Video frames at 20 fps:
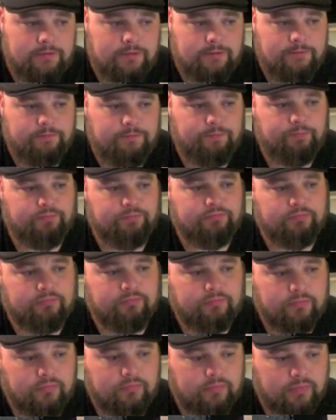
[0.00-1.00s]

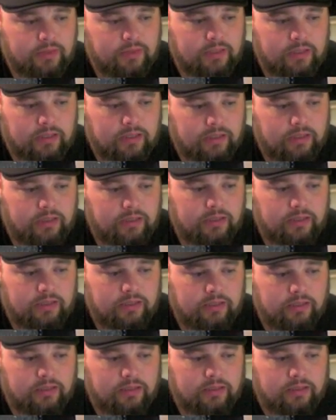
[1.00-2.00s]

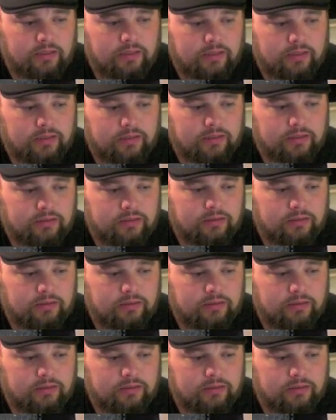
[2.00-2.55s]
(silence)